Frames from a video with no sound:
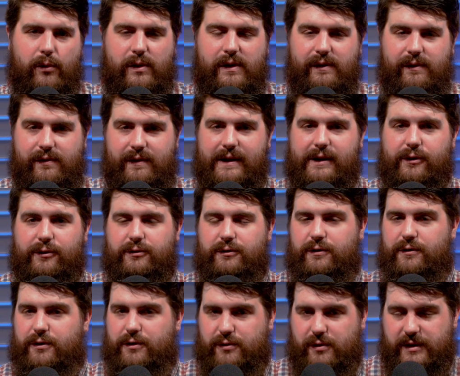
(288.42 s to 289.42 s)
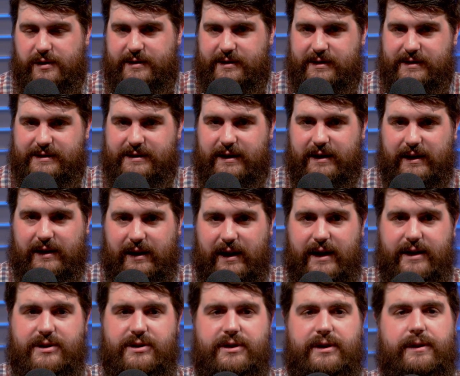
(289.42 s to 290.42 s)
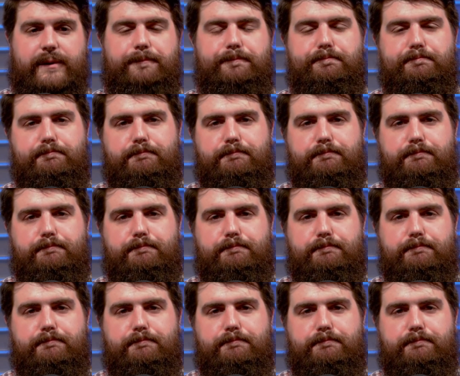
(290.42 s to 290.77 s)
revealed to the Christians in Galatia